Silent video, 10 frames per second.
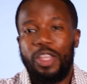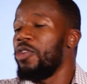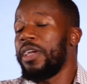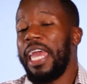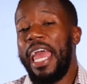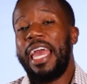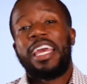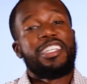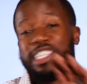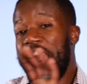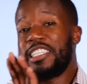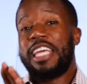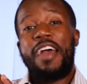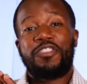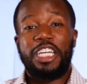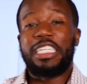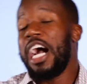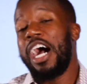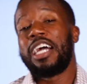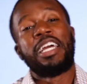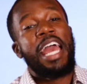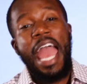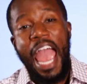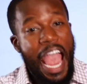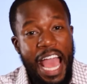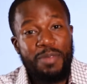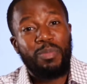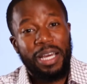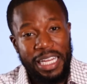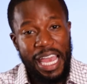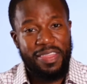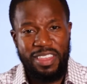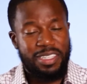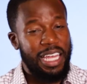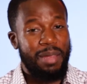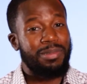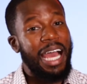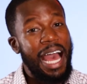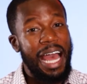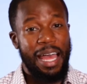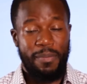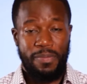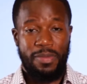You can't chase after God and money at the same time.